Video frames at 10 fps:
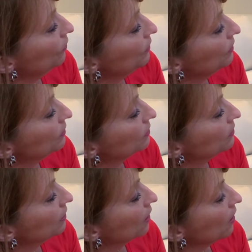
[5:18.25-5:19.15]

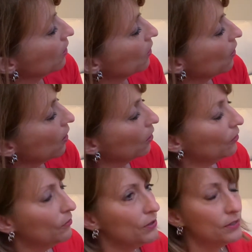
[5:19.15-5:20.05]

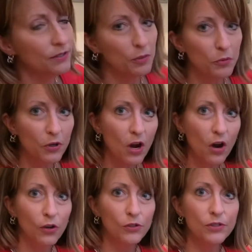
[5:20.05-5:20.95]
these separate
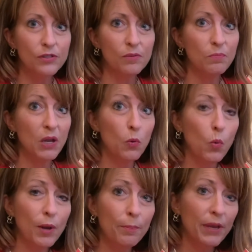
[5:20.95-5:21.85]
hearts make
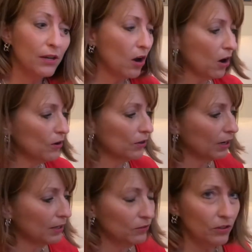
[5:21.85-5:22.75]
one big heart.
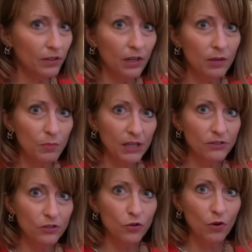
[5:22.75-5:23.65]
And look, it makes
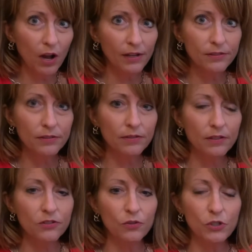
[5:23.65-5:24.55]
a cross.
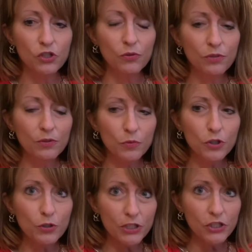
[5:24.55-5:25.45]
And so it shows that we're
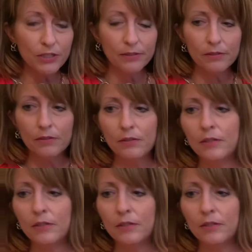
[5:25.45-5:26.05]
Christians.